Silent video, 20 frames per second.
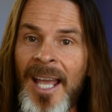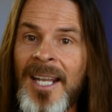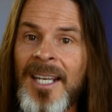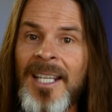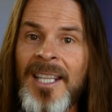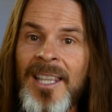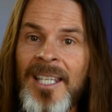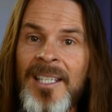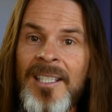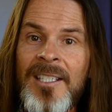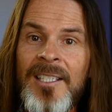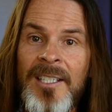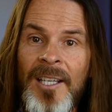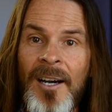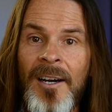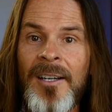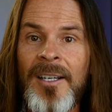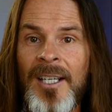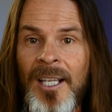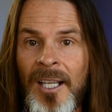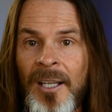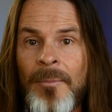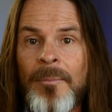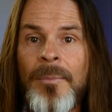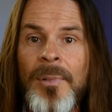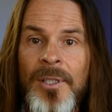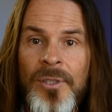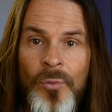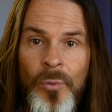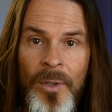anything done in
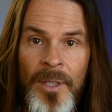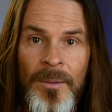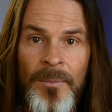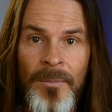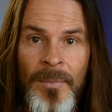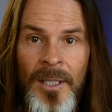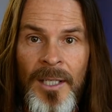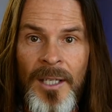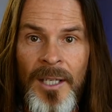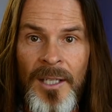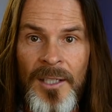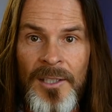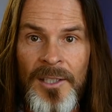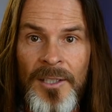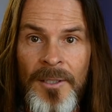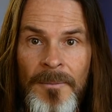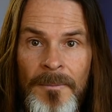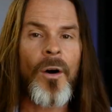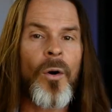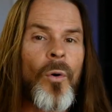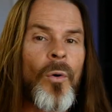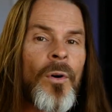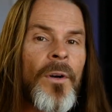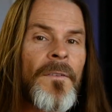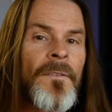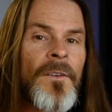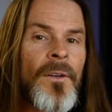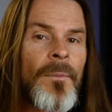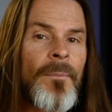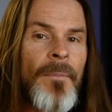between meetings. Or
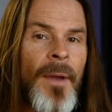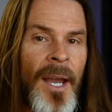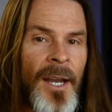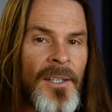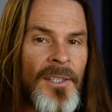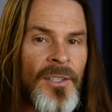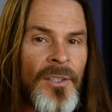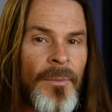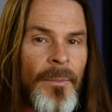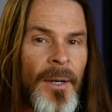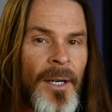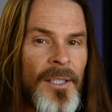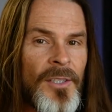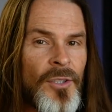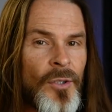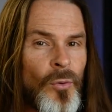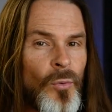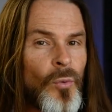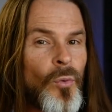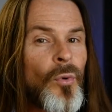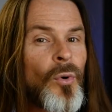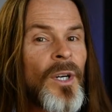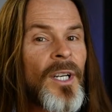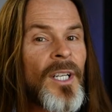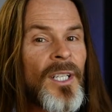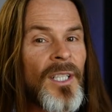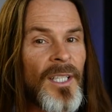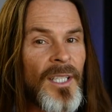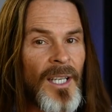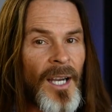if your masterminds are
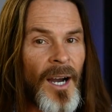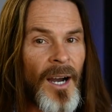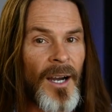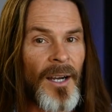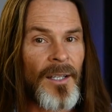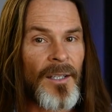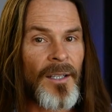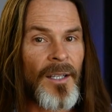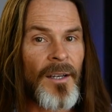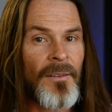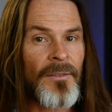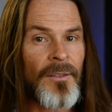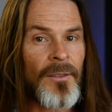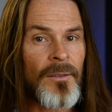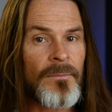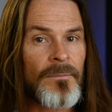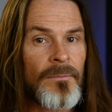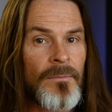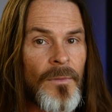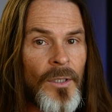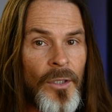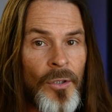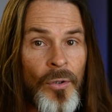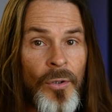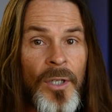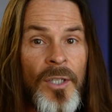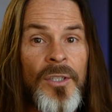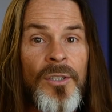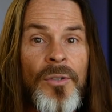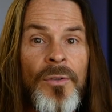really high level, you
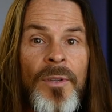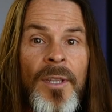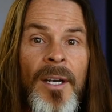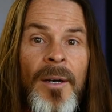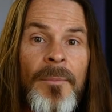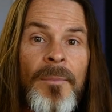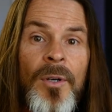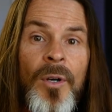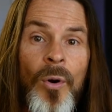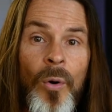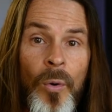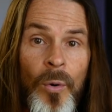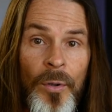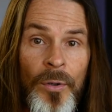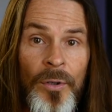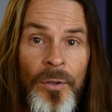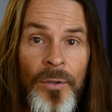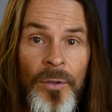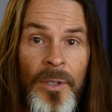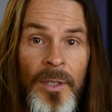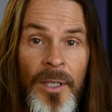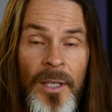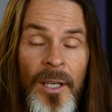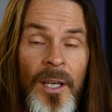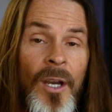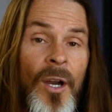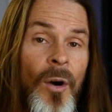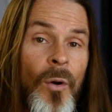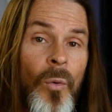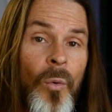can do them quarterly.
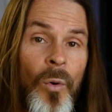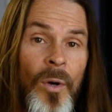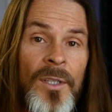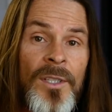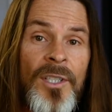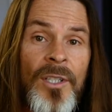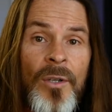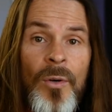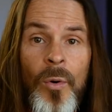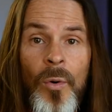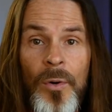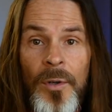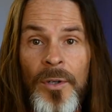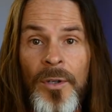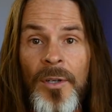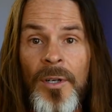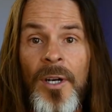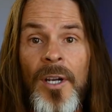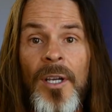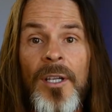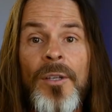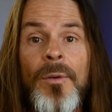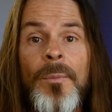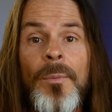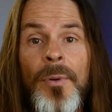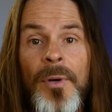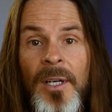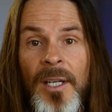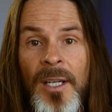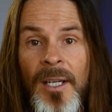Once a quarter, you
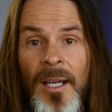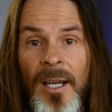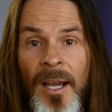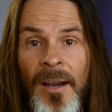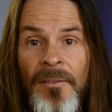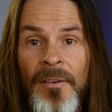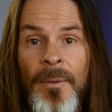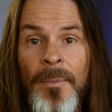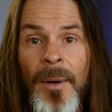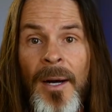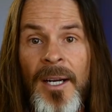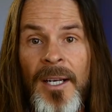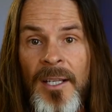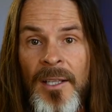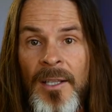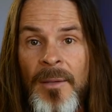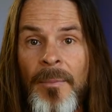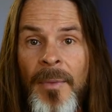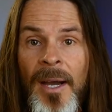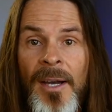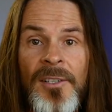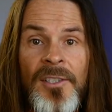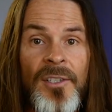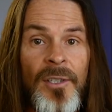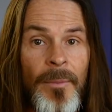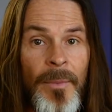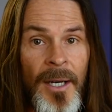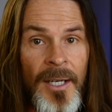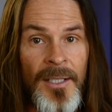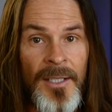bring everybody in the
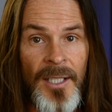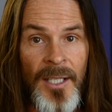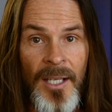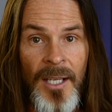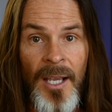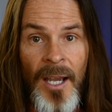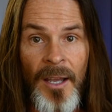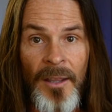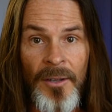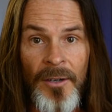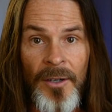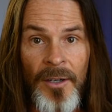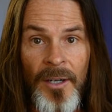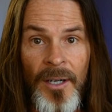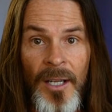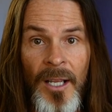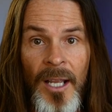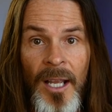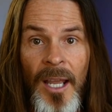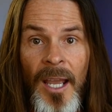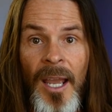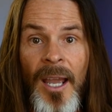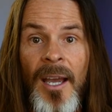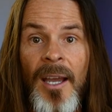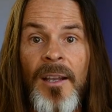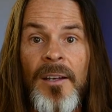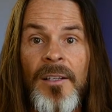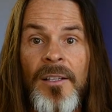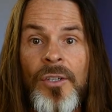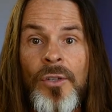mastermind together
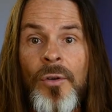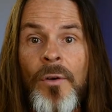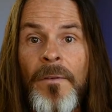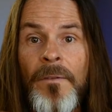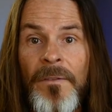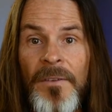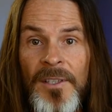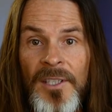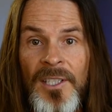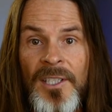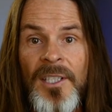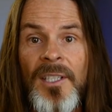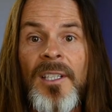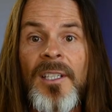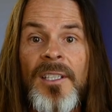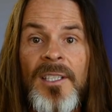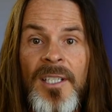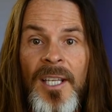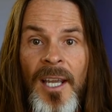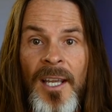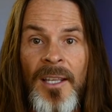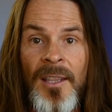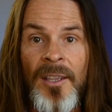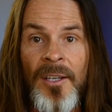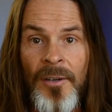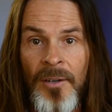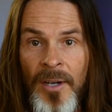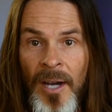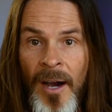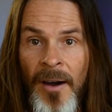and you facilitate
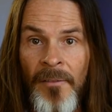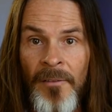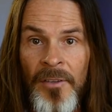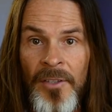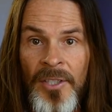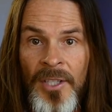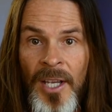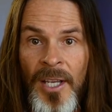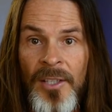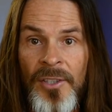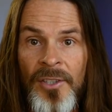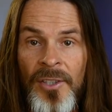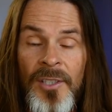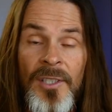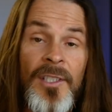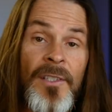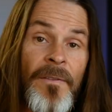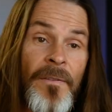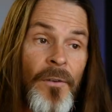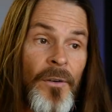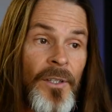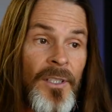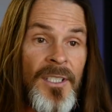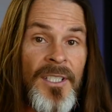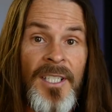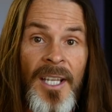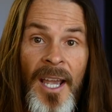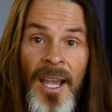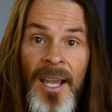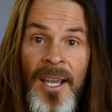their conversations for a
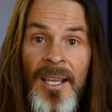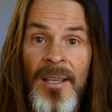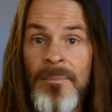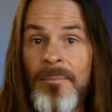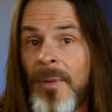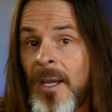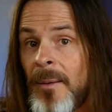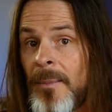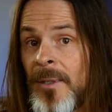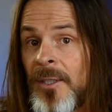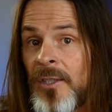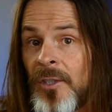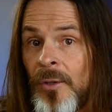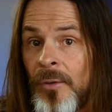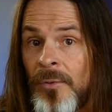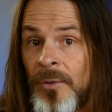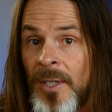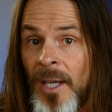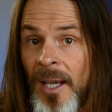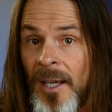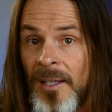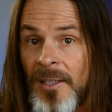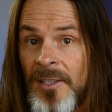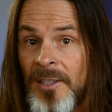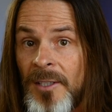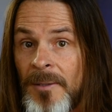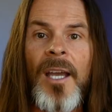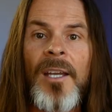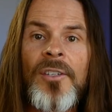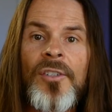day, maybe 2
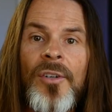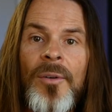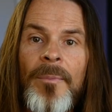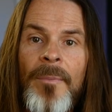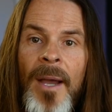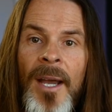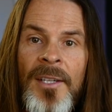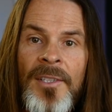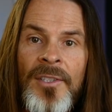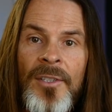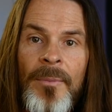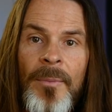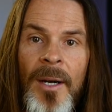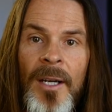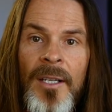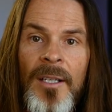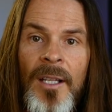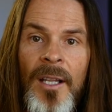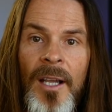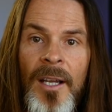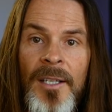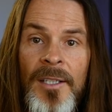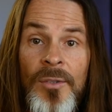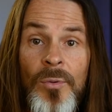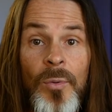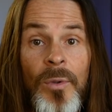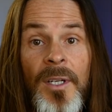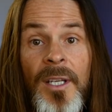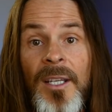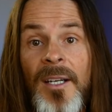days. And your mastermind clients
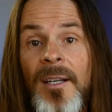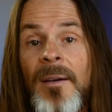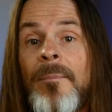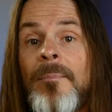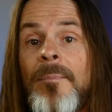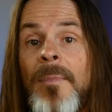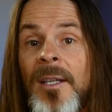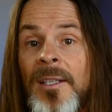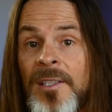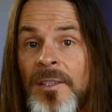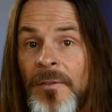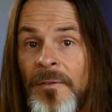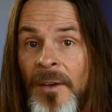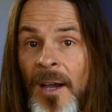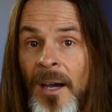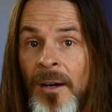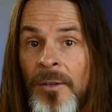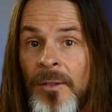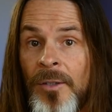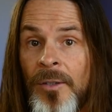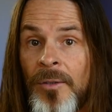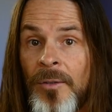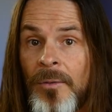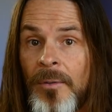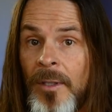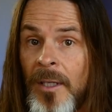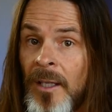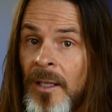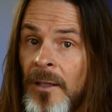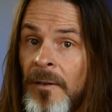will get immense value
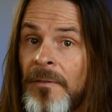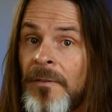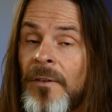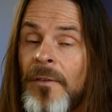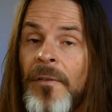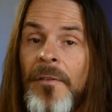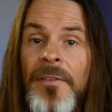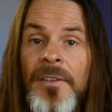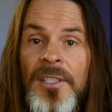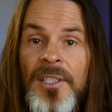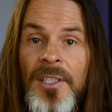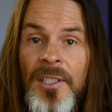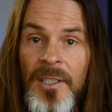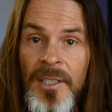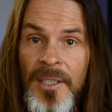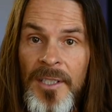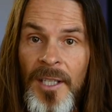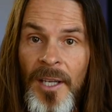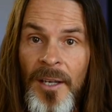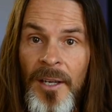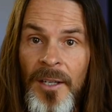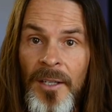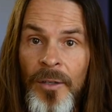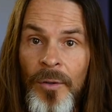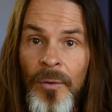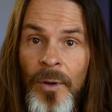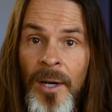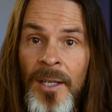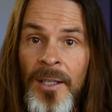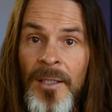if you facilitate it
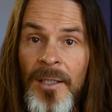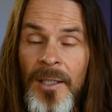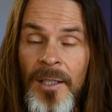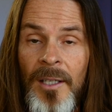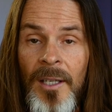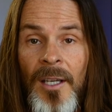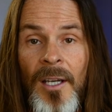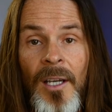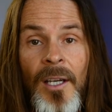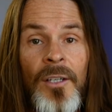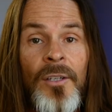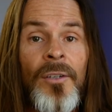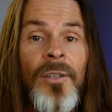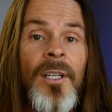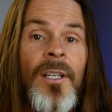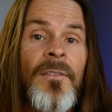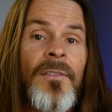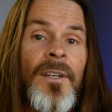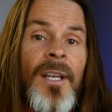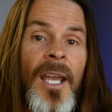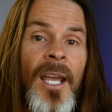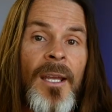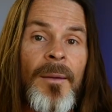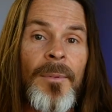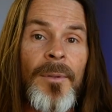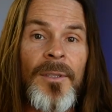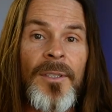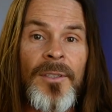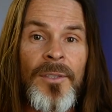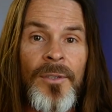correctly. You're even
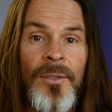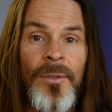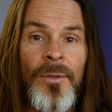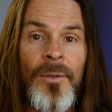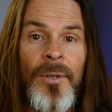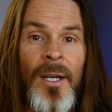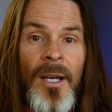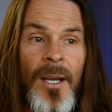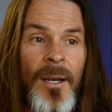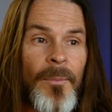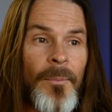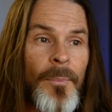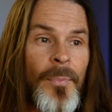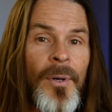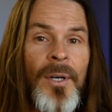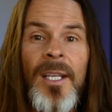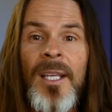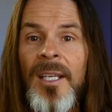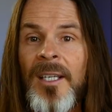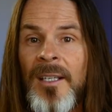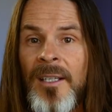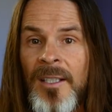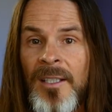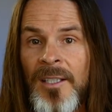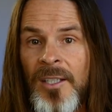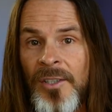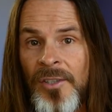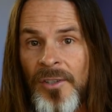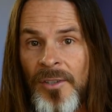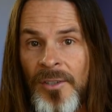able to bring in
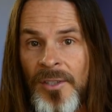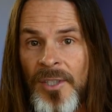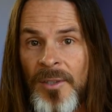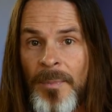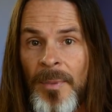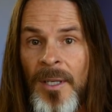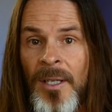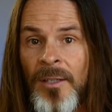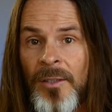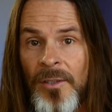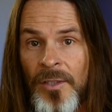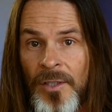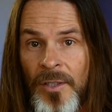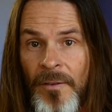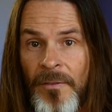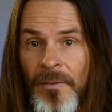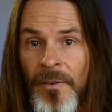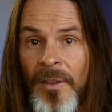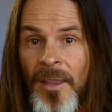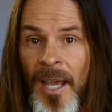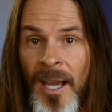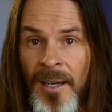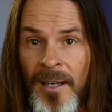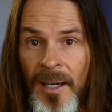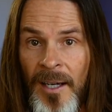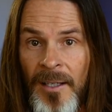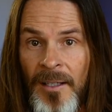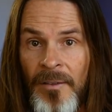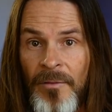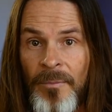additional speakers for that
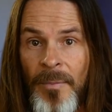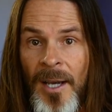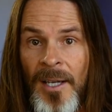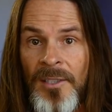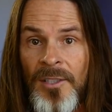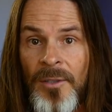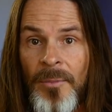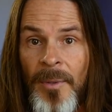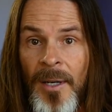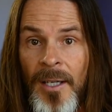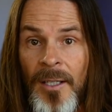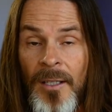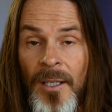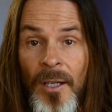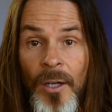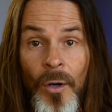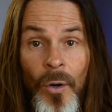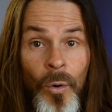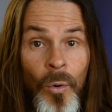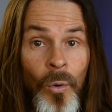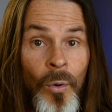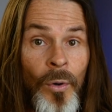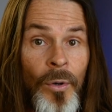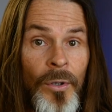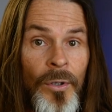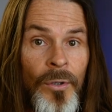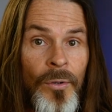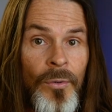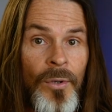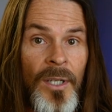kind of mastermind, or
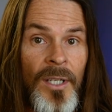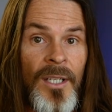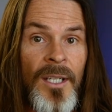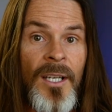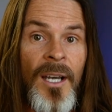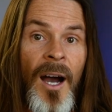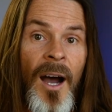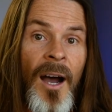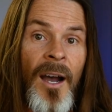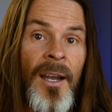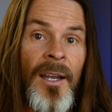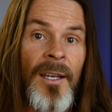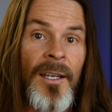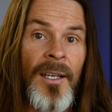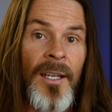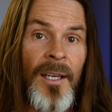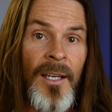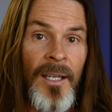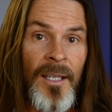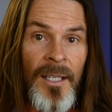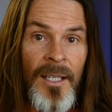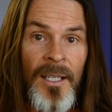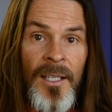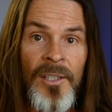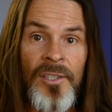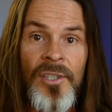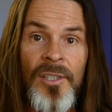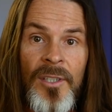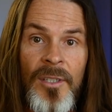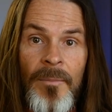you can guide
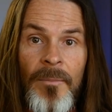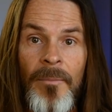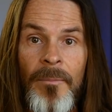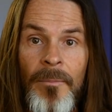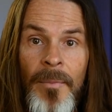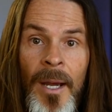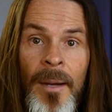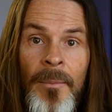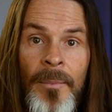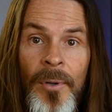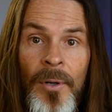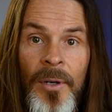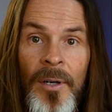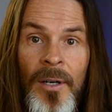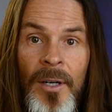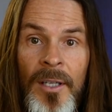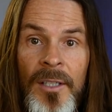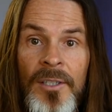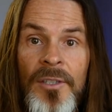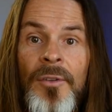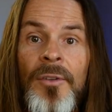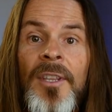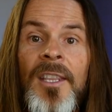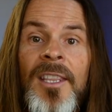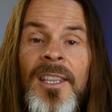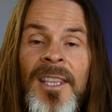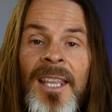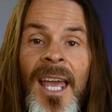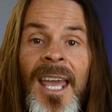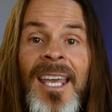each member so
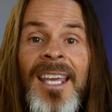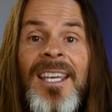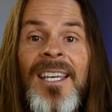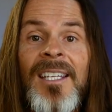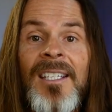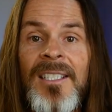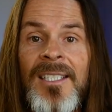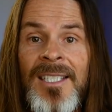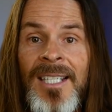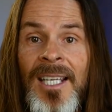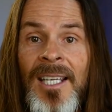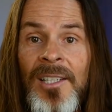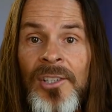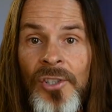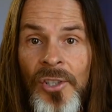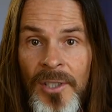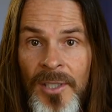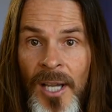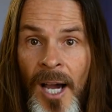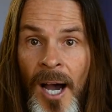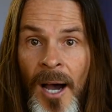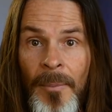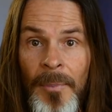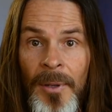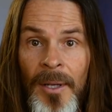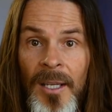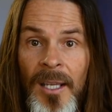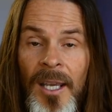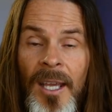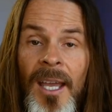that they can teach a
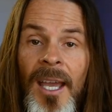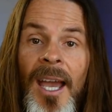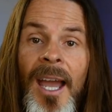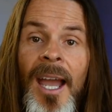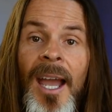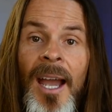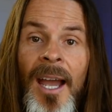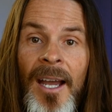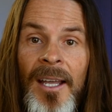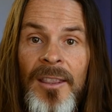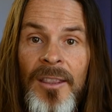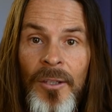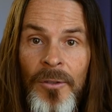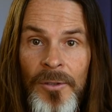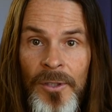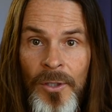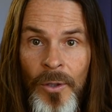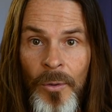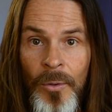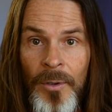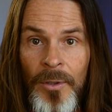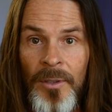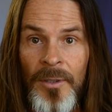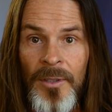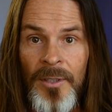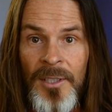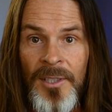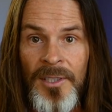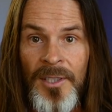topic at those quarterly